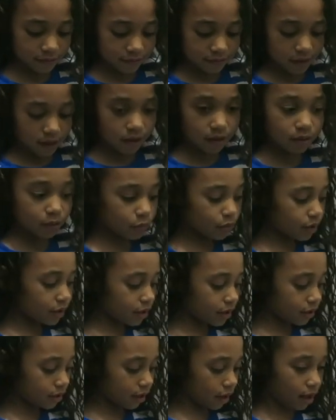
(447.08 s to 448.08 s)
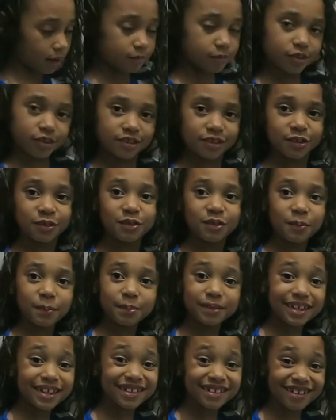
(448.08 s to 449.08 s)
is coloring, and I'm just
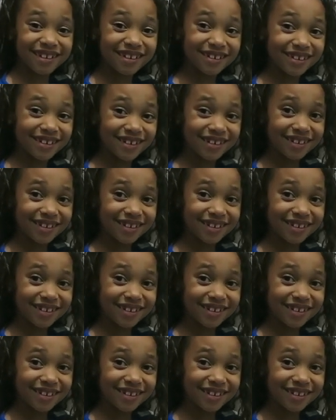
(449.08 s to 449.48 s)
Play-Doh. You're doing